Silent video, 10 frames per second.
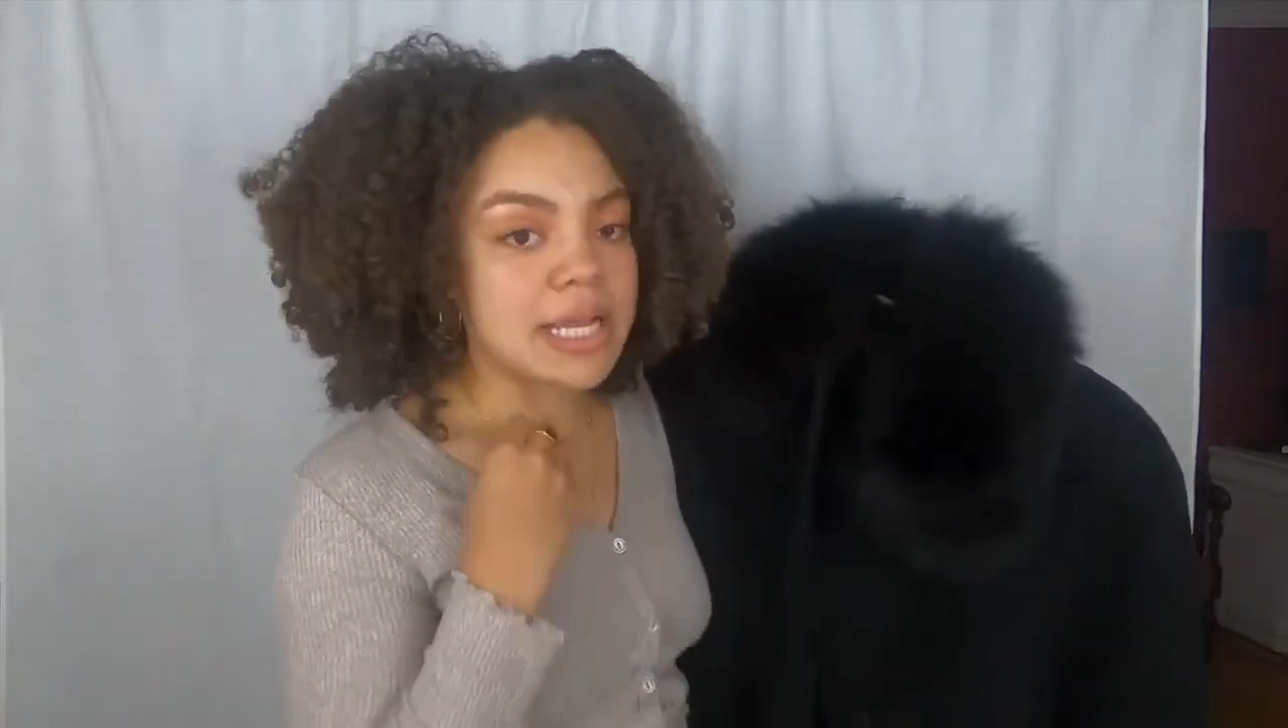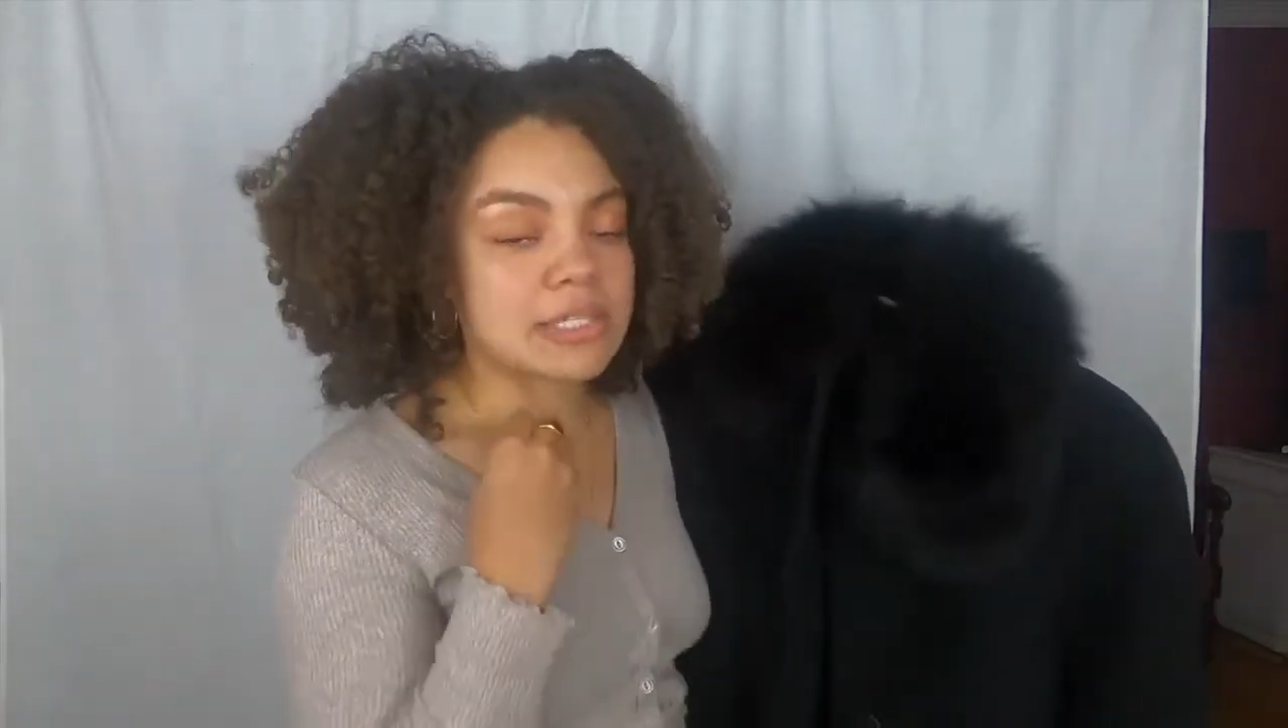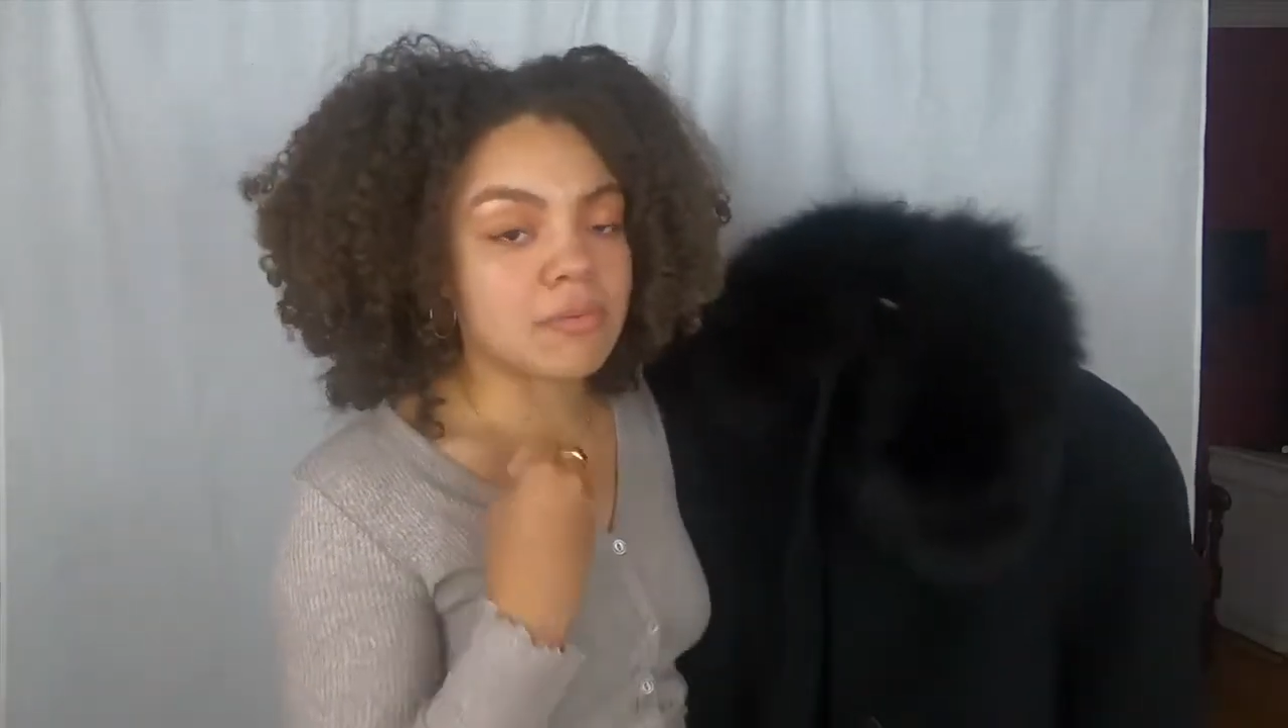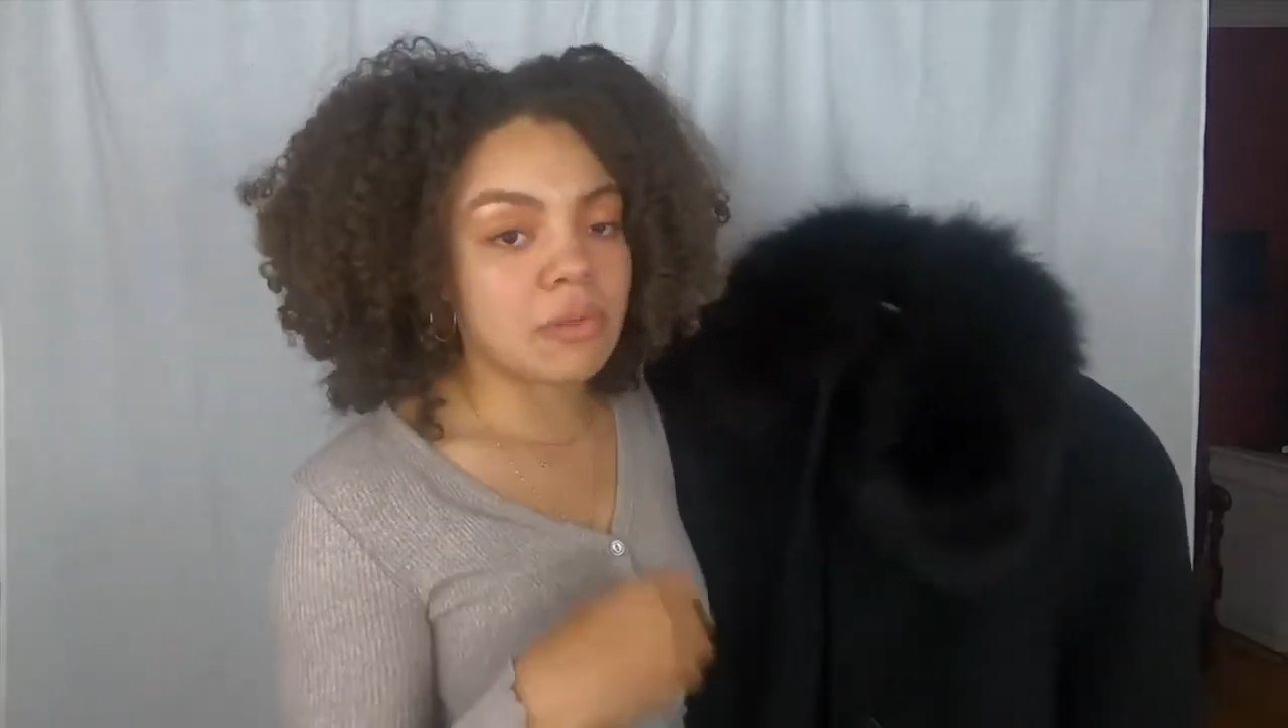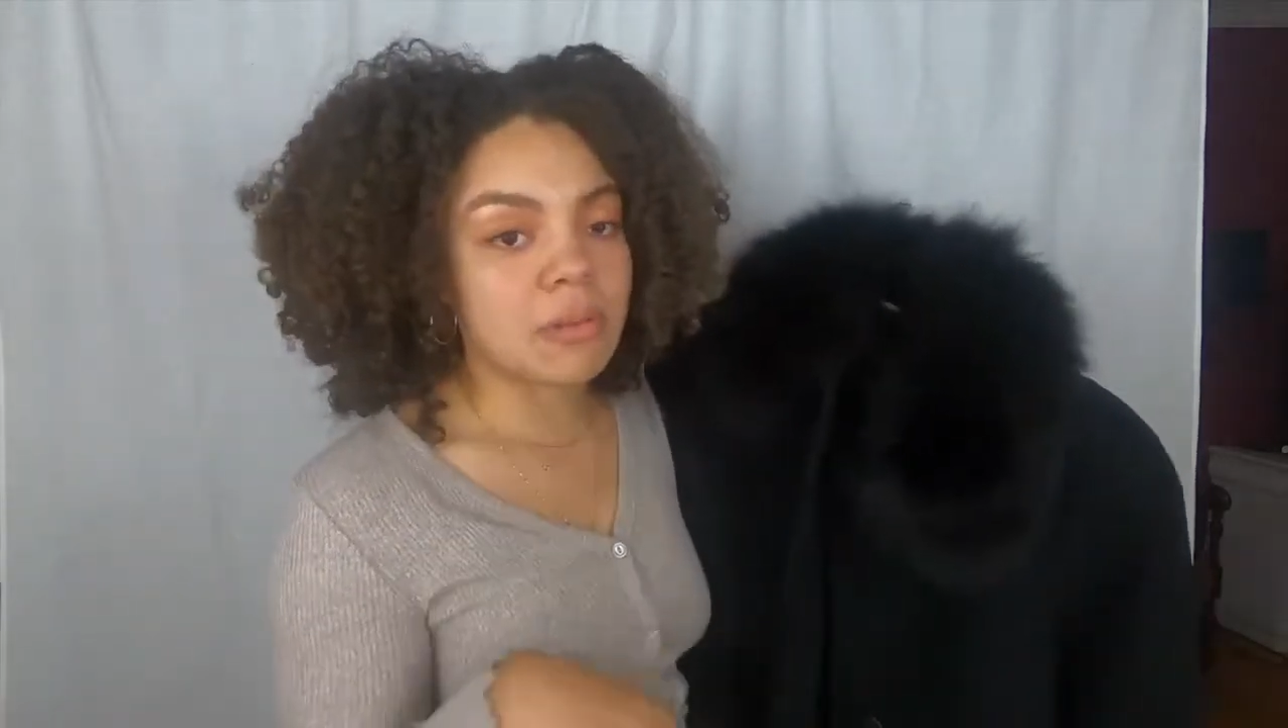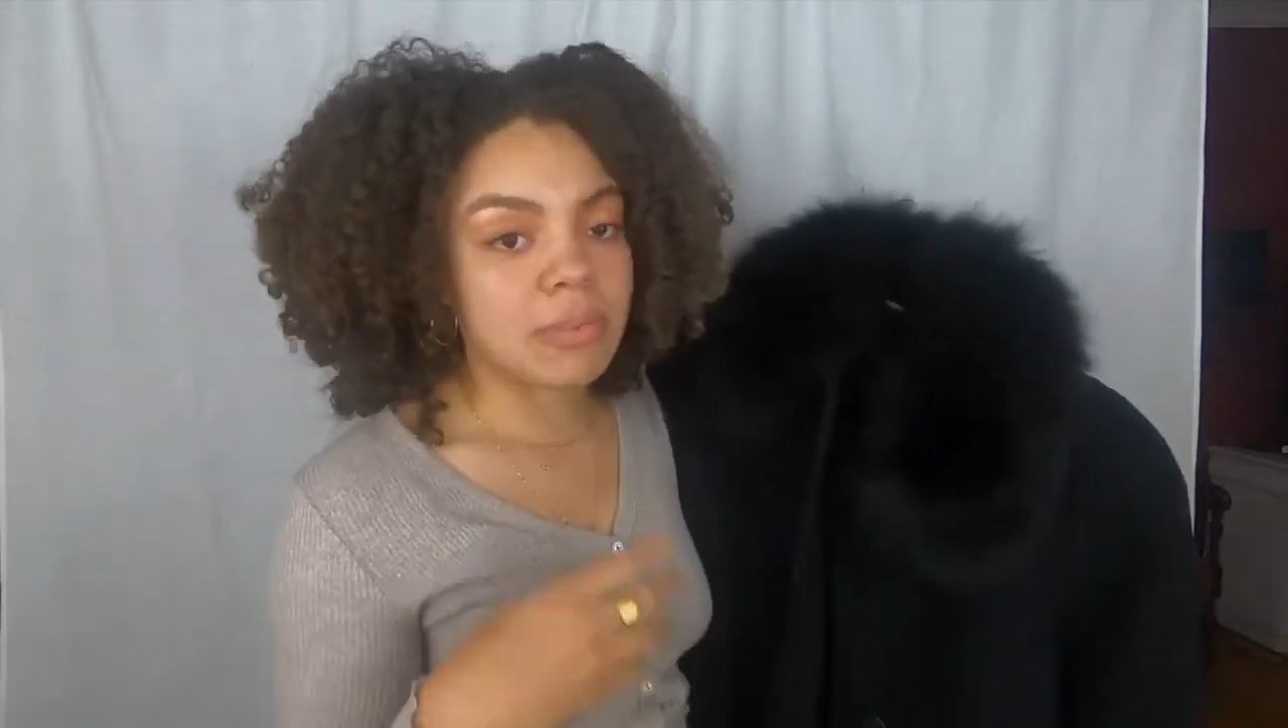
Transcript: it's a wool